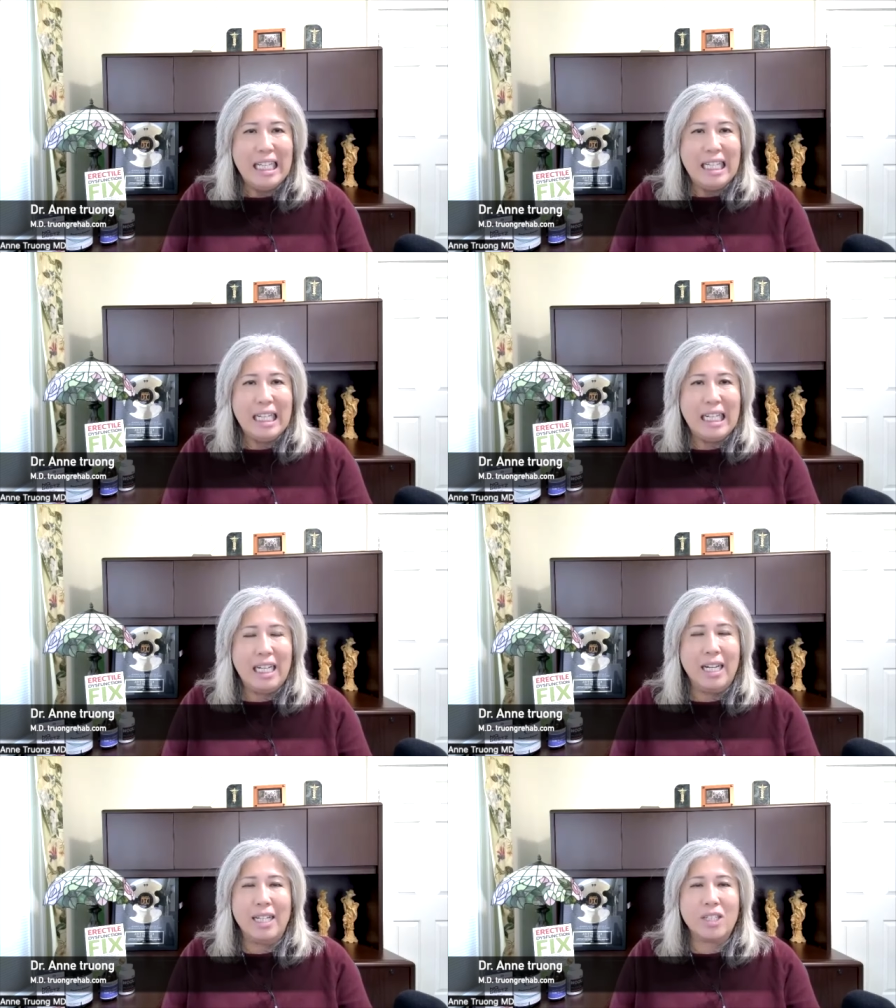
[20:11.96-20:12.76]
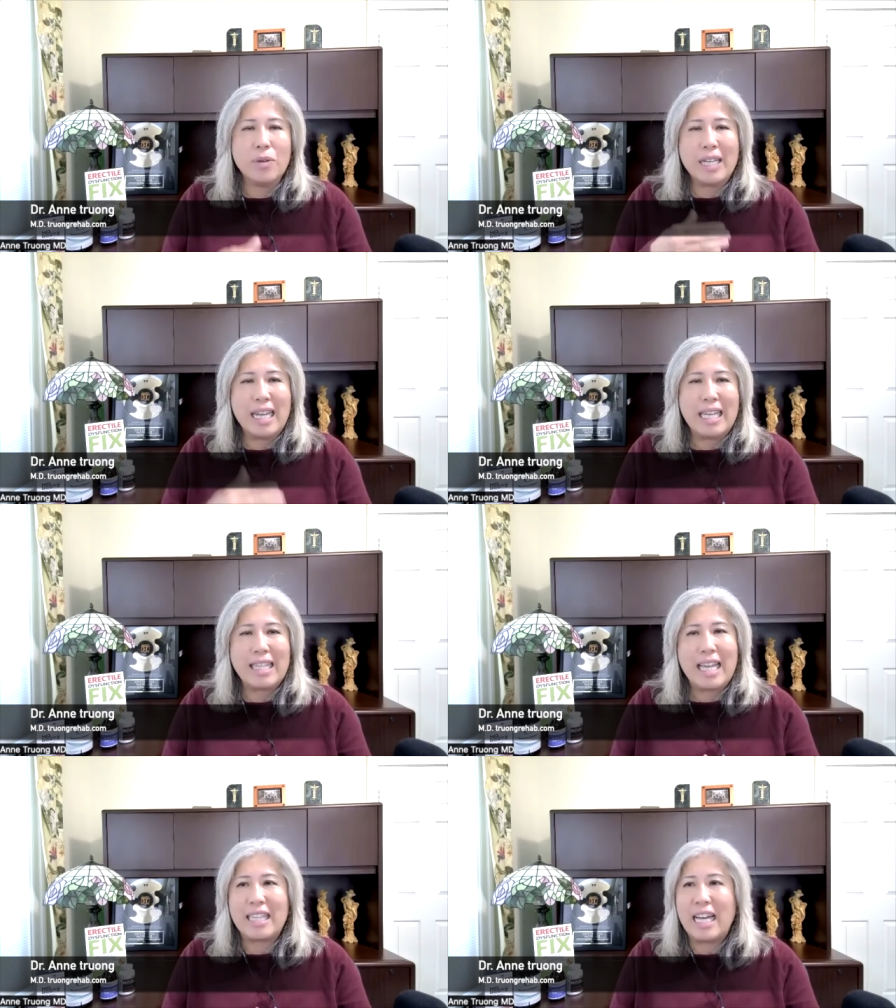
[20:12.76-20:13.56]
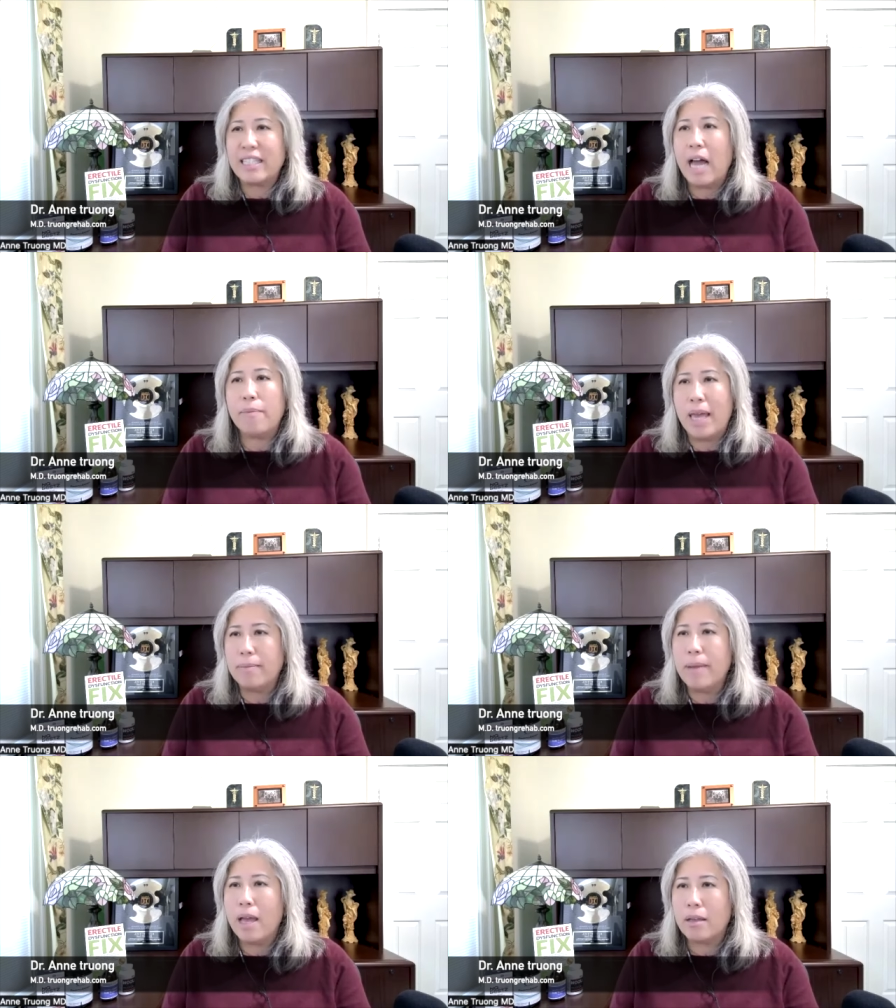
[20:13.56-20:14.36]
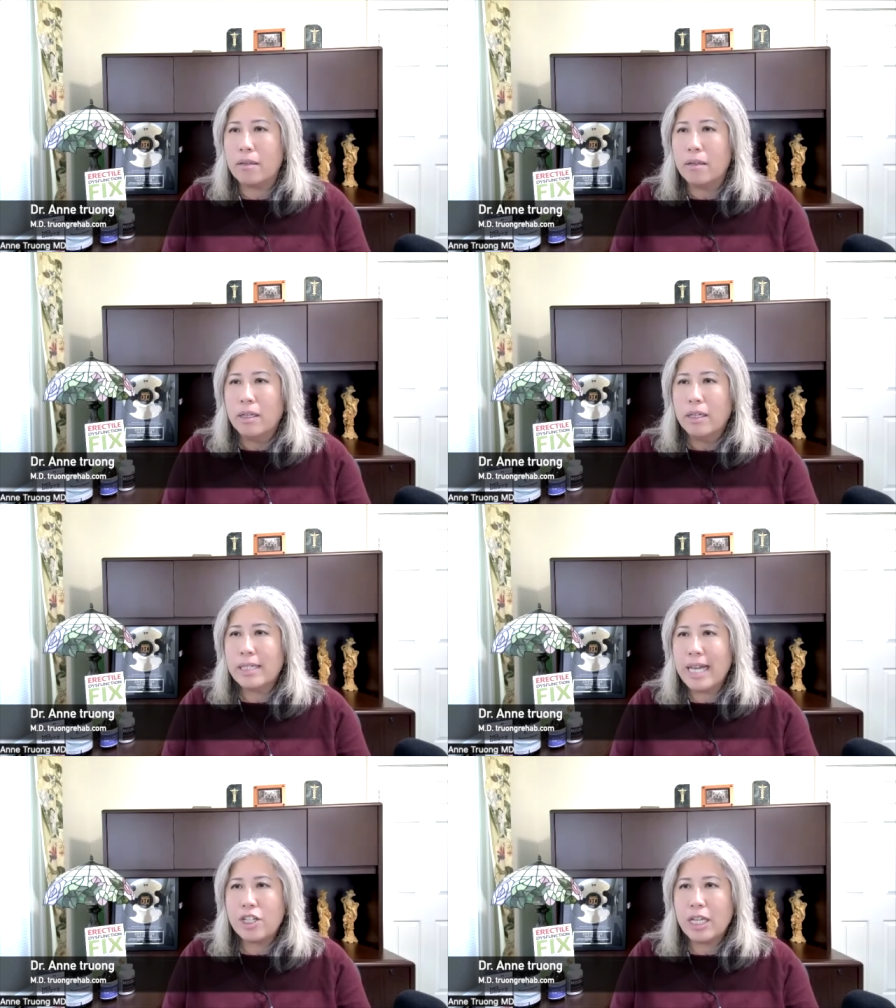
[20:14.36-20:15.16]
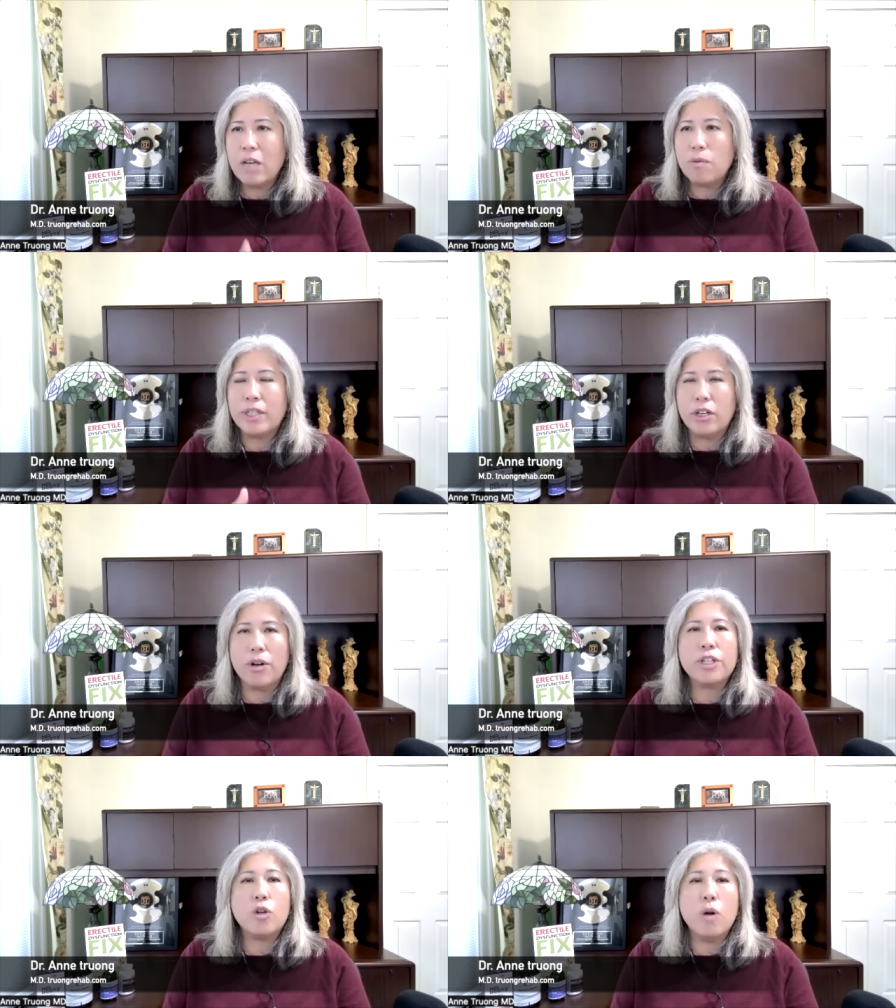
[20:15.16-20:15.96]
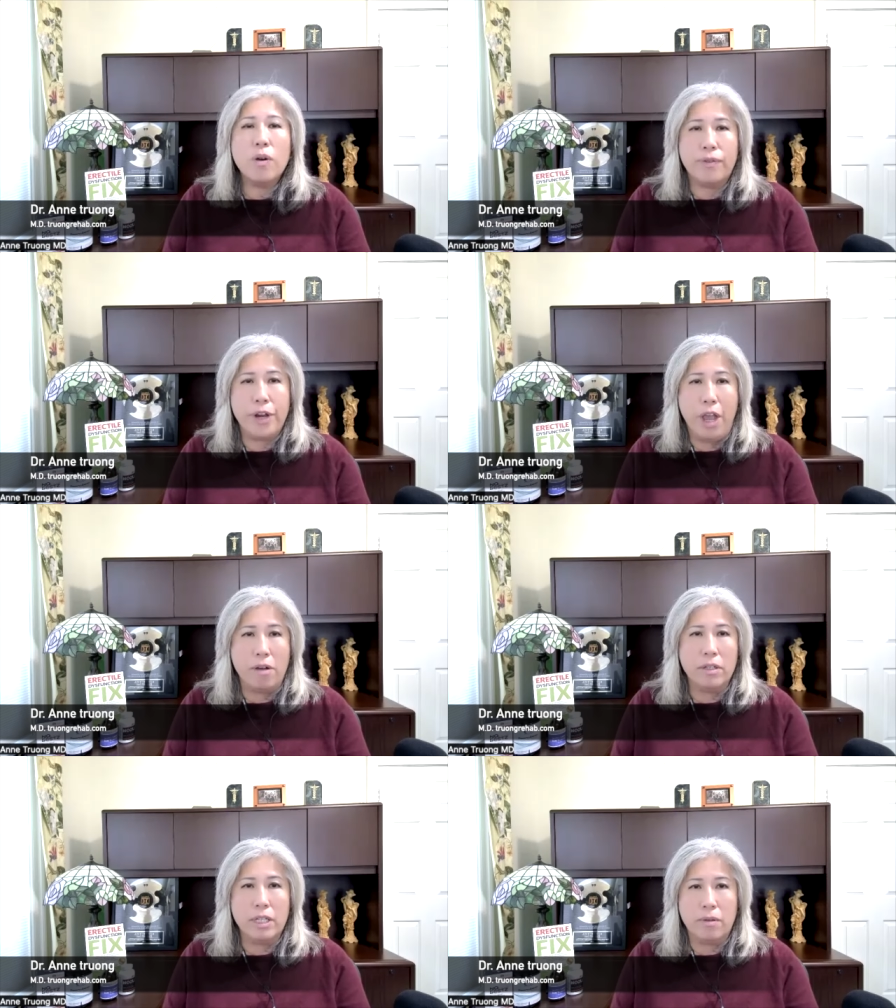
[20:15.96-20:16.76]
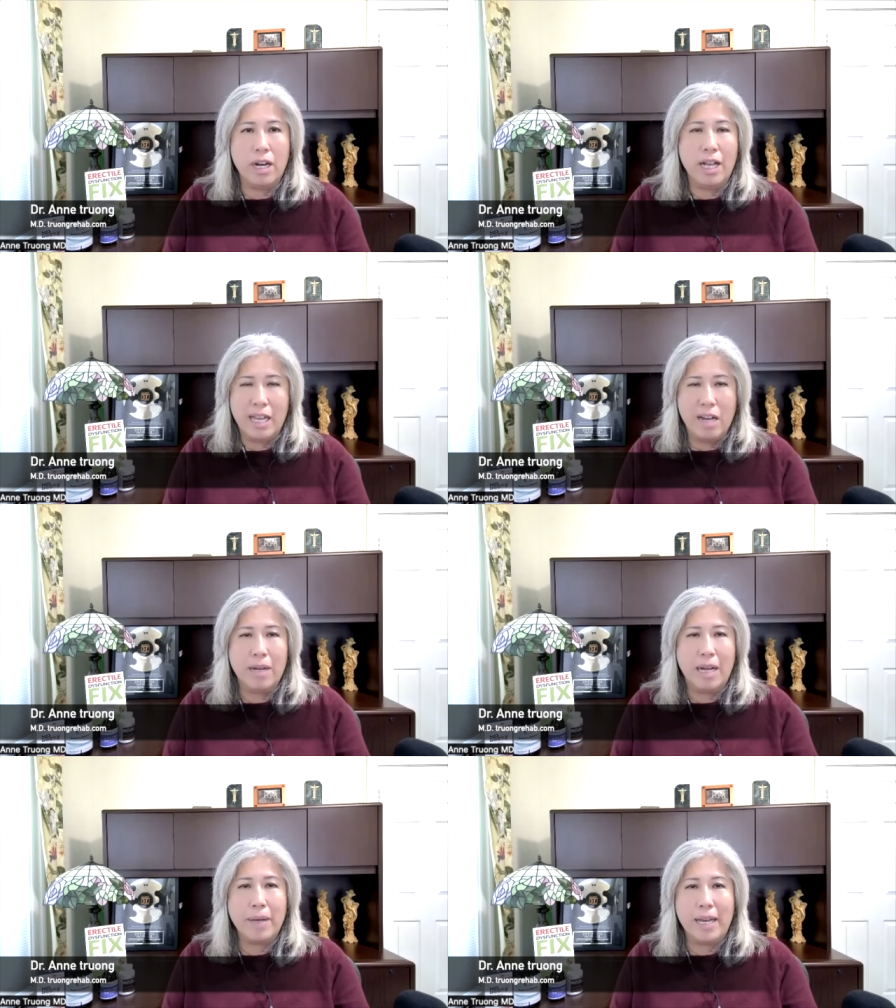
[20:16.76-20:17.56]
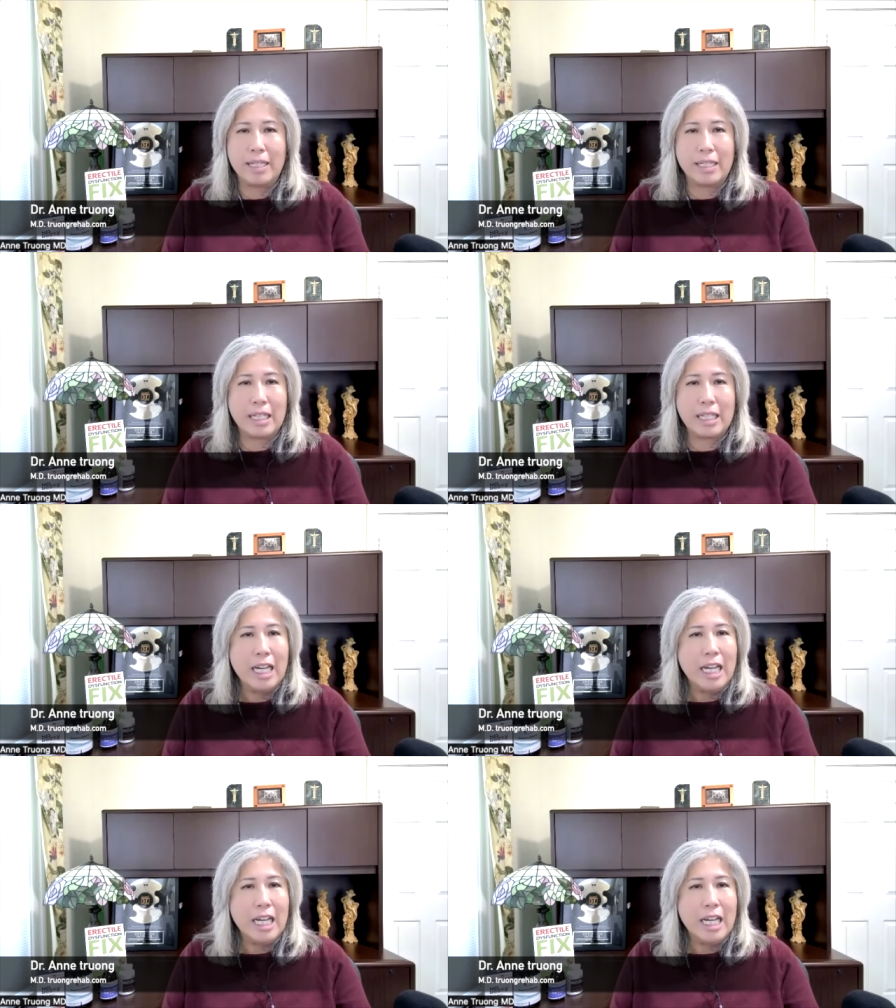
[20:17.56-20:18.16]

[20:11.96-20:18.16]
Uh, mm-hmm. Don't eat anything that's not man-made. Essentially, eat what the earth grow for you is what I tell my patients.